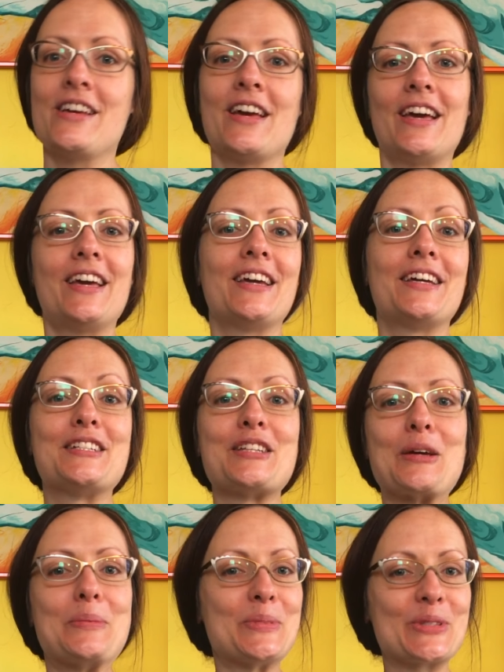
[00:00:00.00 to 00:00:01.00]
and
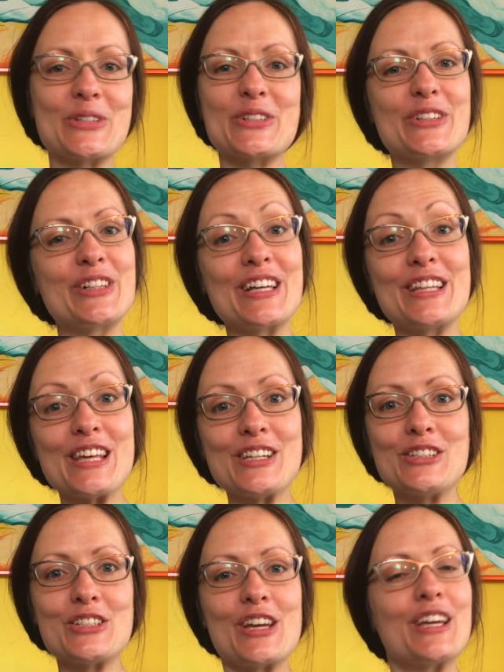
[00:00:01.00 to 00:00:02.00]
I'm so glad that
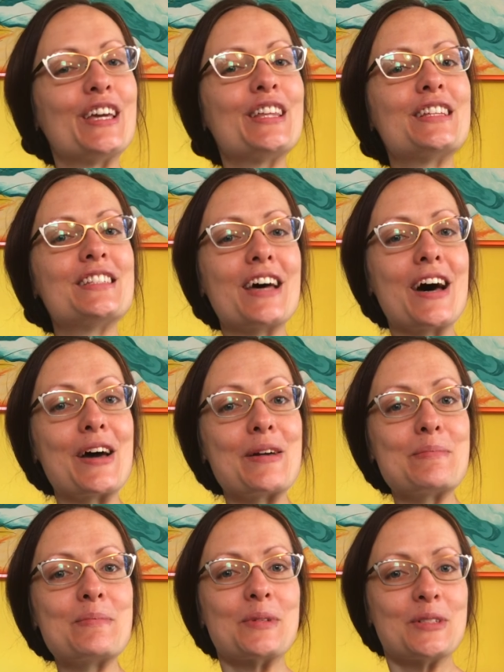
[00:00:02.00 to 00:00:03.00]
you're taking the
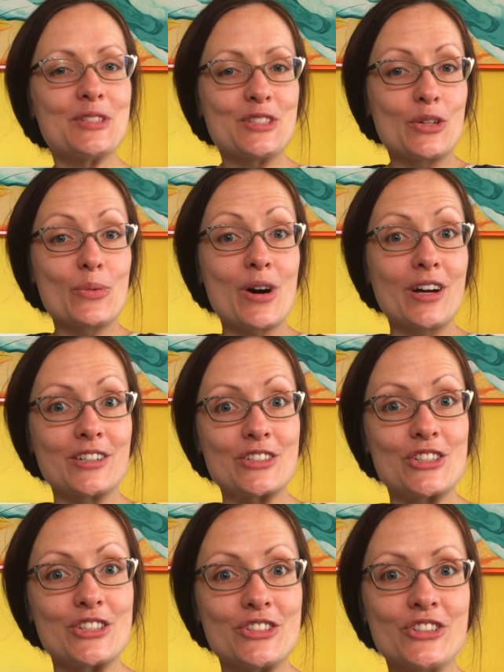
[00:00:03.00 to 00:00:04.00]
time to
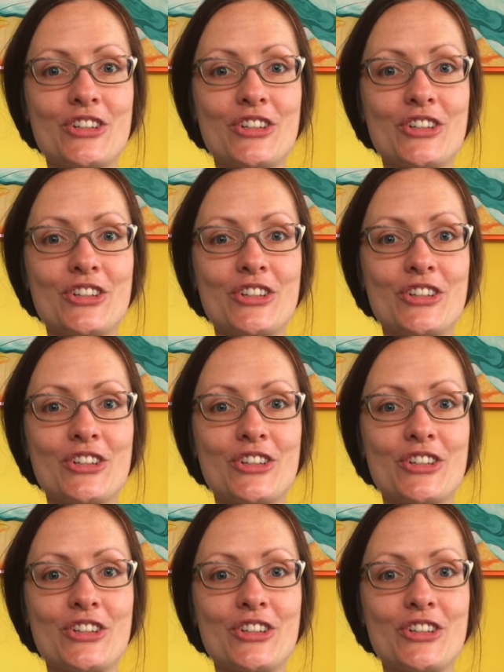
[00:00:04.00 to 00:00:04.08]
watch.